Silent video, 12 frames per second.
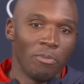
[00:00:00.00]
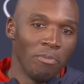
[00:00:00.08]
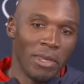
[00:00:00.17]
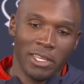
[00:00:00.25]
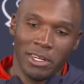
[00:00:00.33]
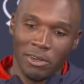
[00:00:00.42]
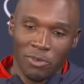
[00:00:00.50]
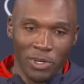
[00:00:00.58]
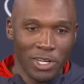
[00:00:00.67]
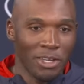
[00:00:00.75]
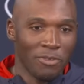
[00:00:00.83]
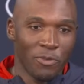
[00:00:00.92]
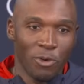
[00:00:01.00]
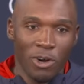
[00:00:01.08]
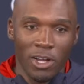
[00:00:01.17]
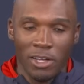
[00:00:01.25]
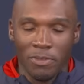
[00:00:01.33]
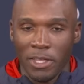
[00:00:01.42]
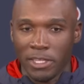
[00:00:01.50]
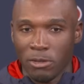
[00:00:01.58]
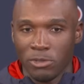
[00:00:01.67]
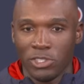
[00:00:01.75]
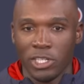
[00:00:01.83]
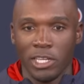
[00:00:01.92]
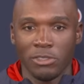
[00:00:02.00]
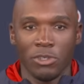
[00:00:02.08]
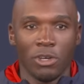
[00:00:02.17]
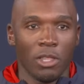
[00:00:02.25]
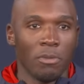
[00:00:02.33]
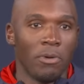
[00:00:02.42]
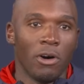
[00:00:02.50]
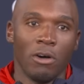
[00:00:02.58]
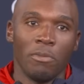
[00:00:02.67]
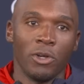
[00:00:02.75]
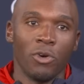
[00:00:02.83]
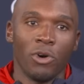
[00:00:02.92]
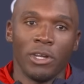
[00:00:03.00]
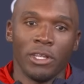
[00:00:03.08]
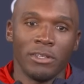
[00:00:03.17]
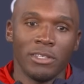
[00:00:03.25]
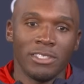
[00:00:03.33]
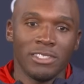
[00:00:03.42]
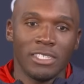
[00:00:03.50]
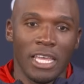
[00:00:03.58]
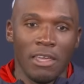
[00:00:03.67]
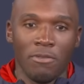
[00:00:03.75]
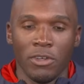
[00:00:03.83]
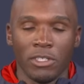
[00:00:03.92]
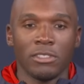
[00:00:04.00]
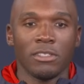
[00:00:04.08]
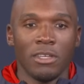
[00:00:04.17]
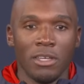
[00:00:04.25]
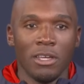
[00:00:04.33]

making the run for, I think that was Chase who caught the ball, but going and save us,